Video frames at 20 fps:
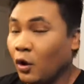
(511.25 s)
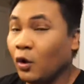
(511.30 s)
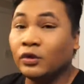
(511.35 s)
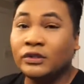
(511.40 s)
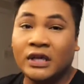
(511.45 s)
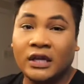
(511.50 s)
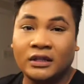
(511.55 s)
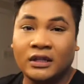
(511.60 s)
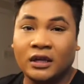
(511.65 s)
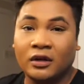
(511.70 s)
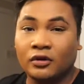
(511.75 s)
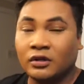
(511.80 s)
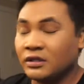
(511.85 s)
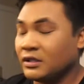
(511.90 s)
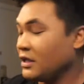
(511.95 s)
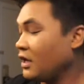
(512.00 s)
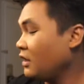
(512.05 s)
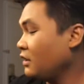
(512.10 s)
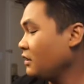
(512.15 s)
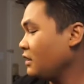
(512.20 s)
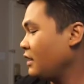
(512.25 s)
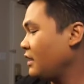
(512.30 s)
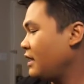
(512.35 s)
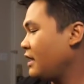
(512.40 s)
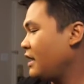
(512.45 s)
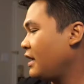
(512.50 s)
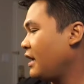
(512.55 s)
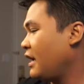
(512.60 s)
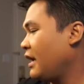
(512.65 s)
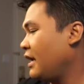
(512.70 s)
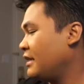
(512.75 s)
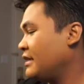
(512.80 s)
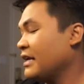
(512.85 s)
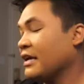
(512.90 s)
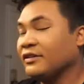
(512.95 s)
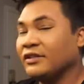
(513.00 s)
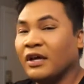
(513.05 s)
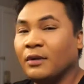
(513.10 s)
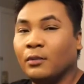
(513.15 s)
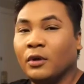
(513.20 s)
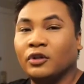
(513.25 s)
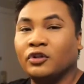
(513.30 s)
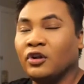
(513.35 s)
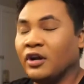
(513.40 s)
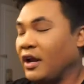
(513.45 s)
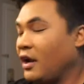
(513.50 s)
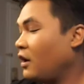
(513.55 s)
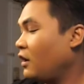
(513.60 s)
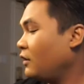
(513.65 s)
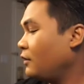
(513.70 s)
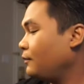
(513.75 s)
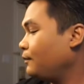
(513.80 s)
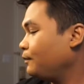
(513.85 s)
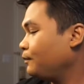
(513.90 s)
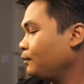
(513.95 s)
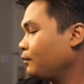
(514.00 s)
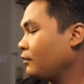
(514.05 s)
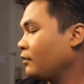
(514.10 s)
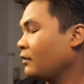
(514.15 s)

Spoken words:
Hotel de Cristal in downtown Montreal.